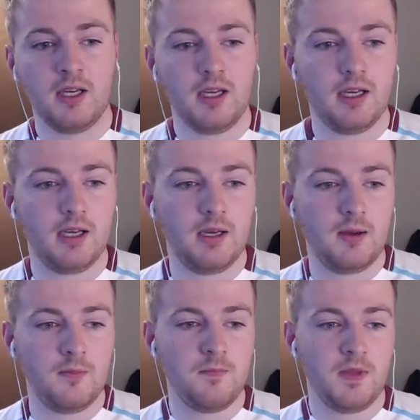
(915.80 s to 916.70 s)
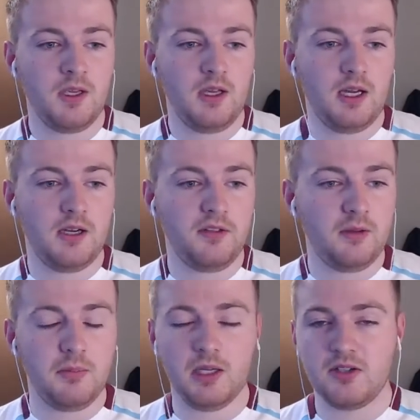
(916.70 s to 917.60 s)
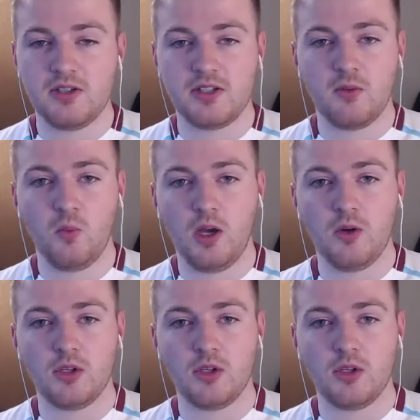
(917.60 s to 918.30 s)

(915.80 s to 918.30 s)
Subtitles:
And I think Bilic has done well,